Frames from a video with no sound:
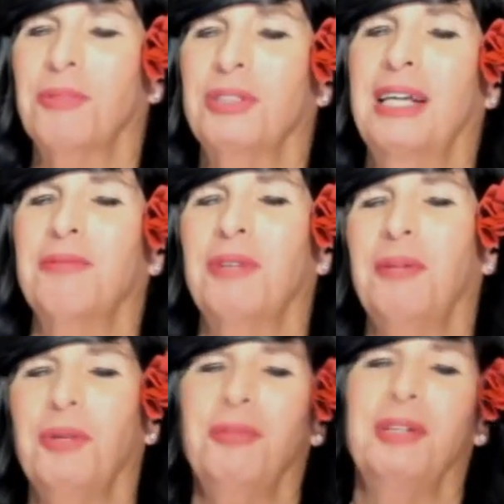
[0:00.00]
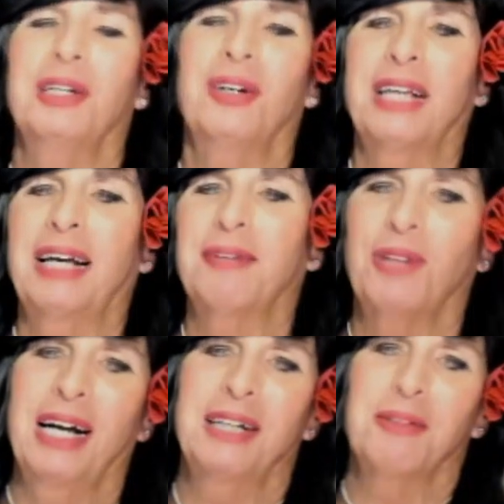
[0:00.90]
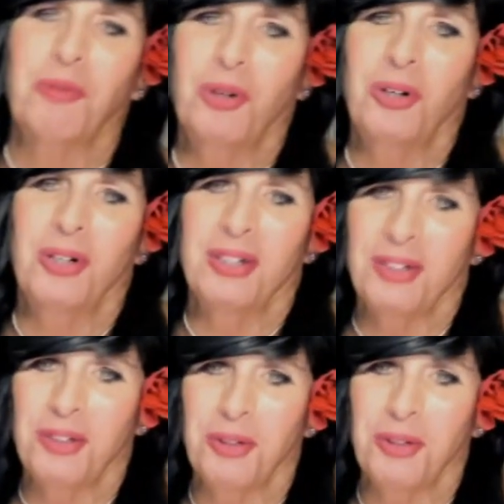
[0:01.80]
Was that removing all that rotten wood and